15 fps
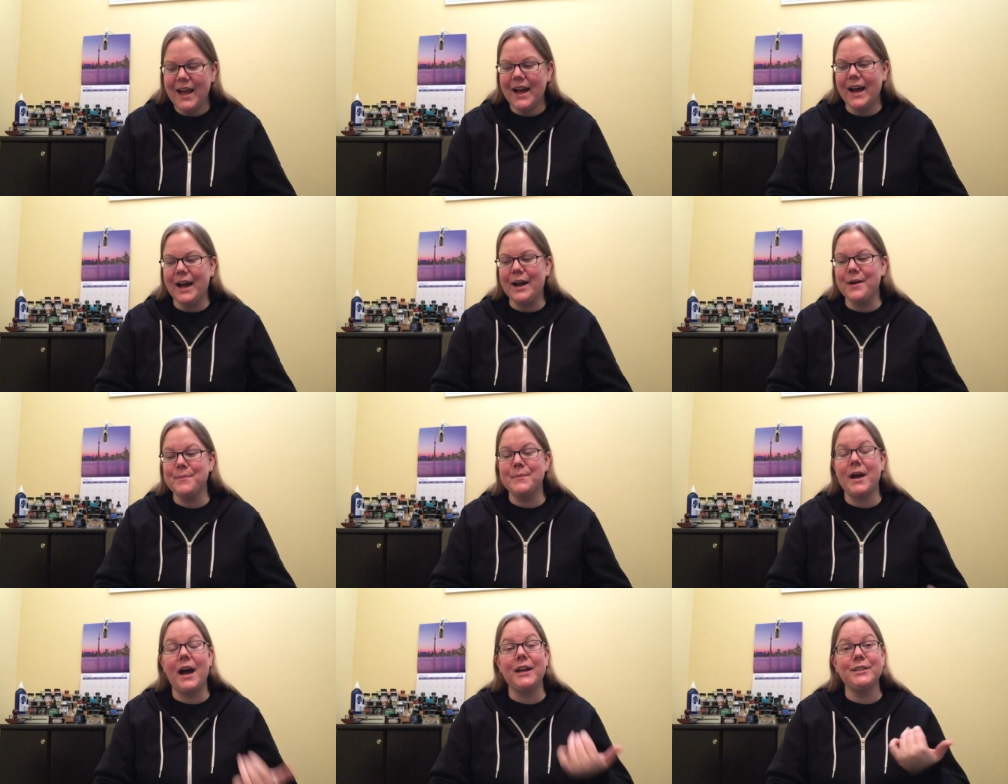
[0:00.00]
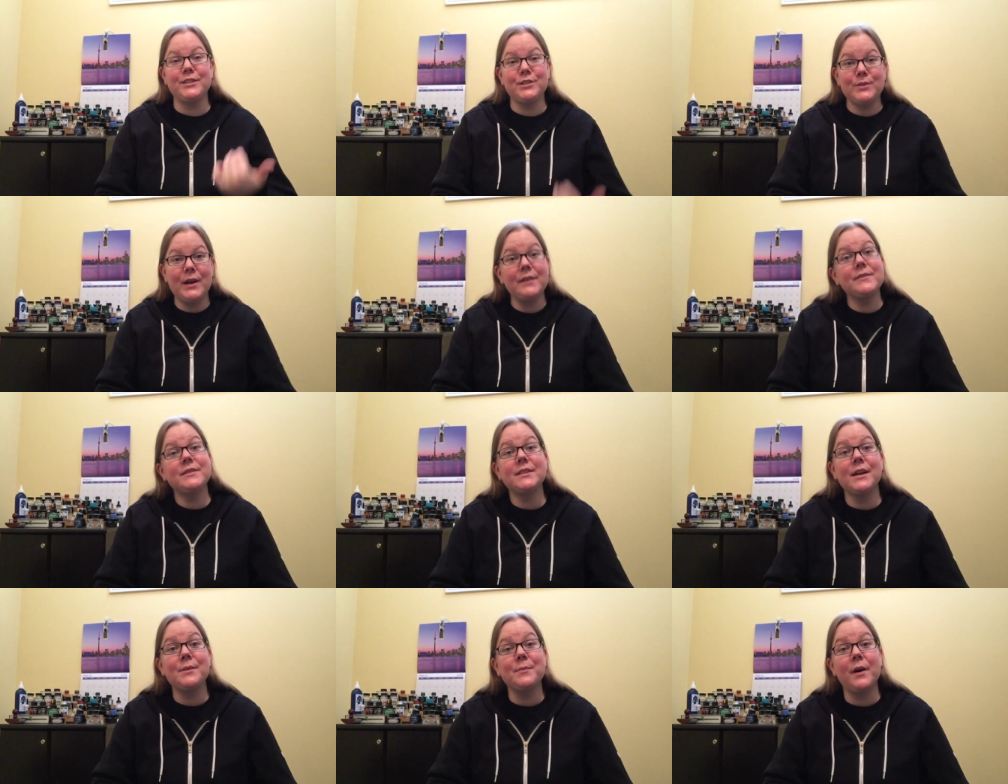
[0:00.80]
Um, I do have
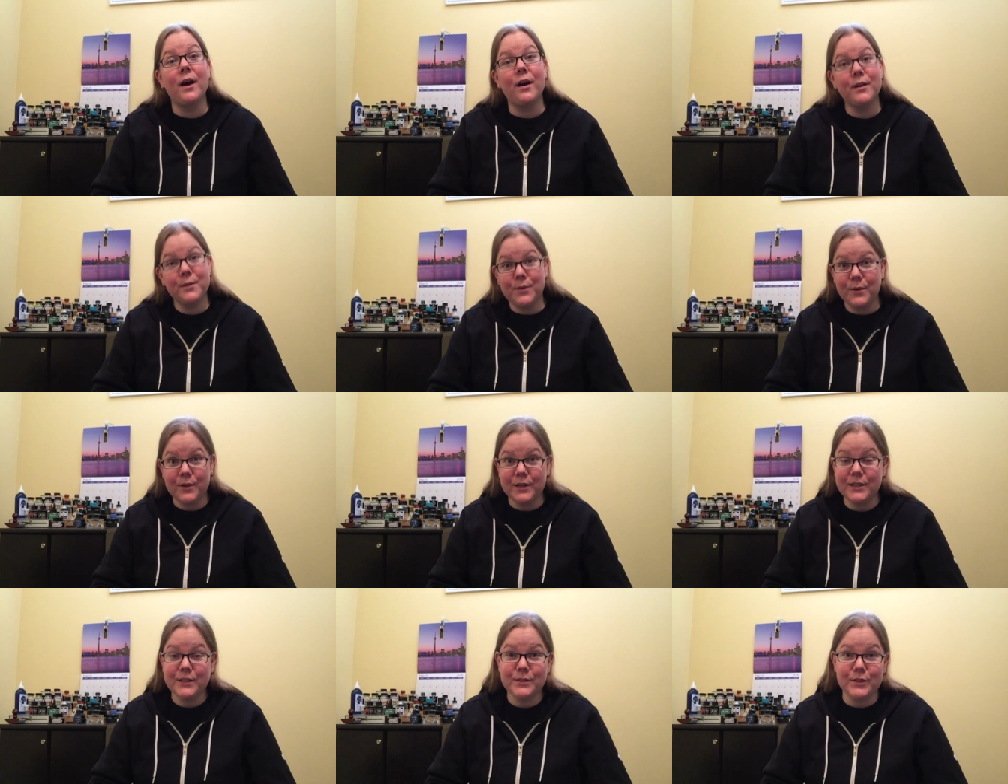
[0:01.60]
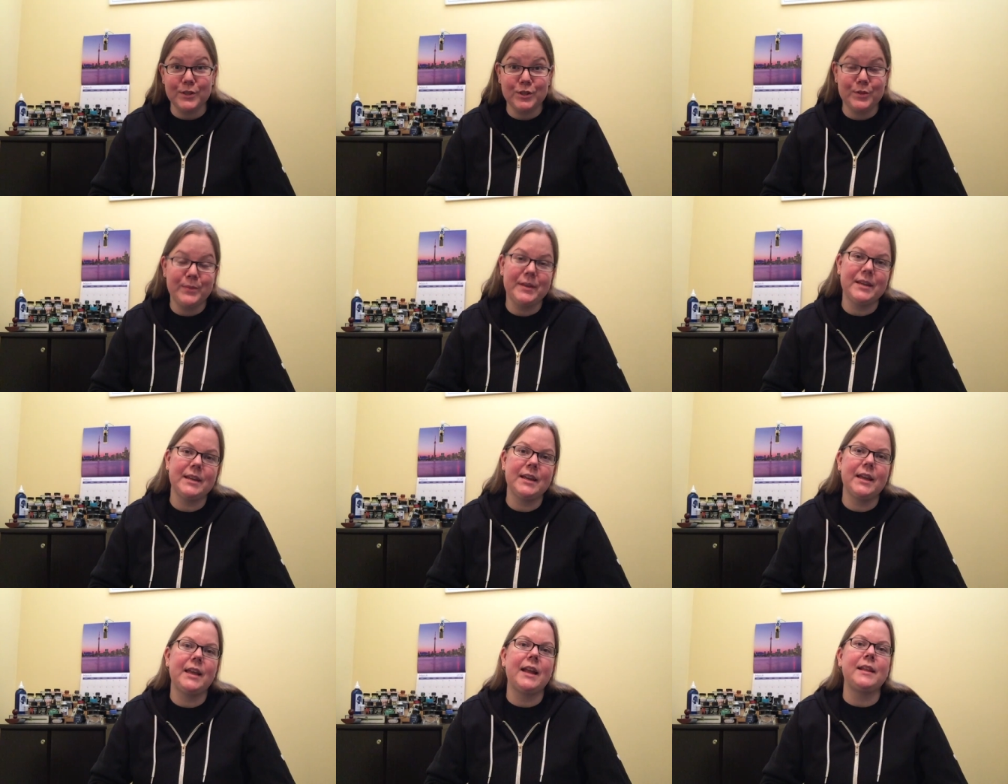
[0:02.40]
some on order, so I should be
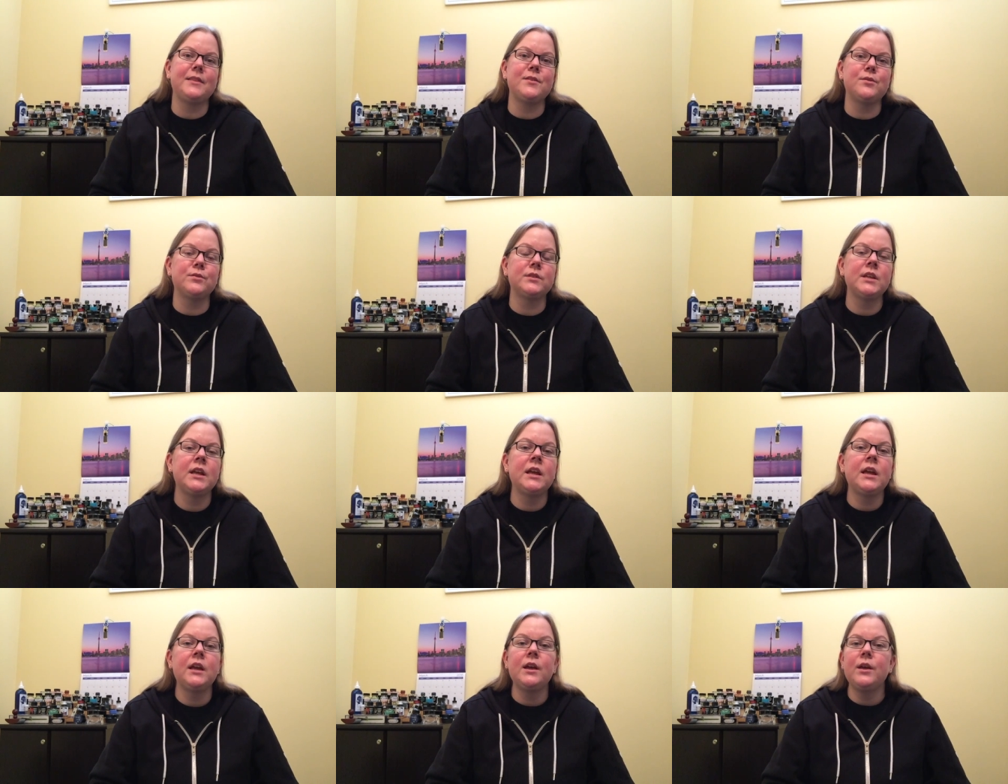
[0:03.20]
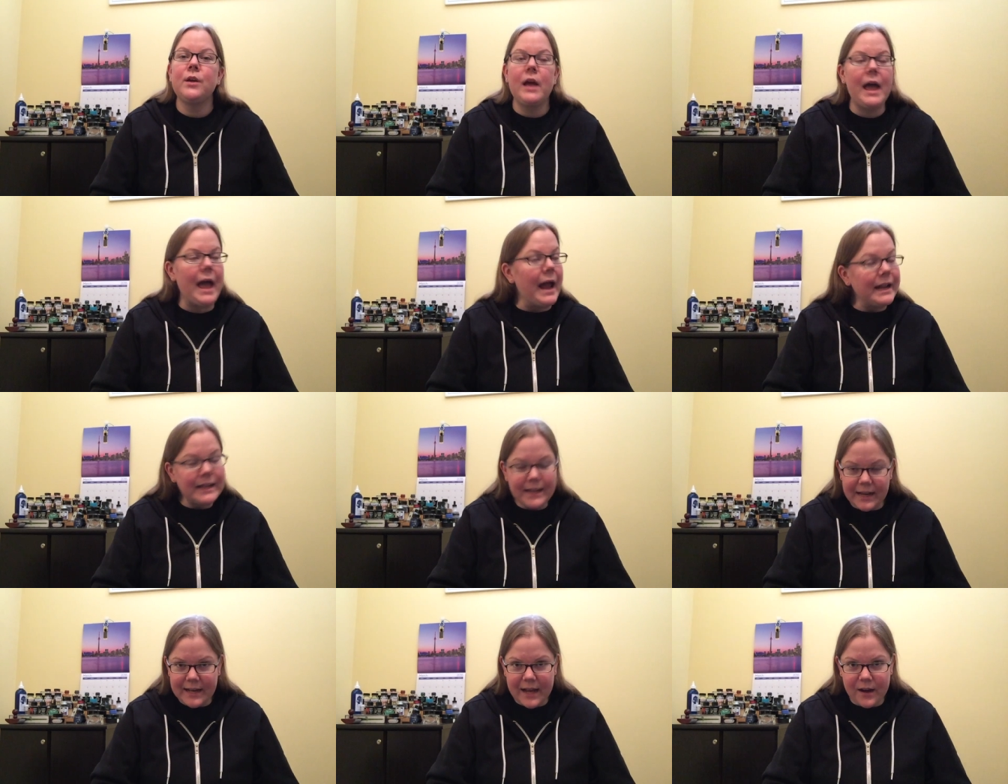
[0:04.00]
getting those any
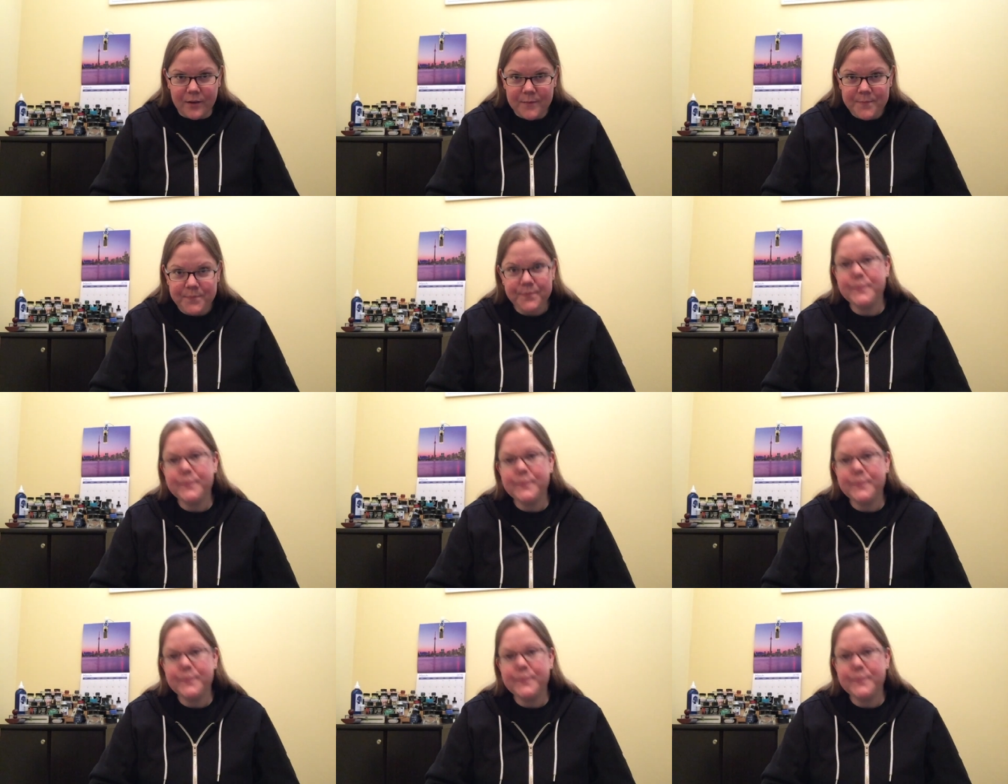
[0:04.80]
day now.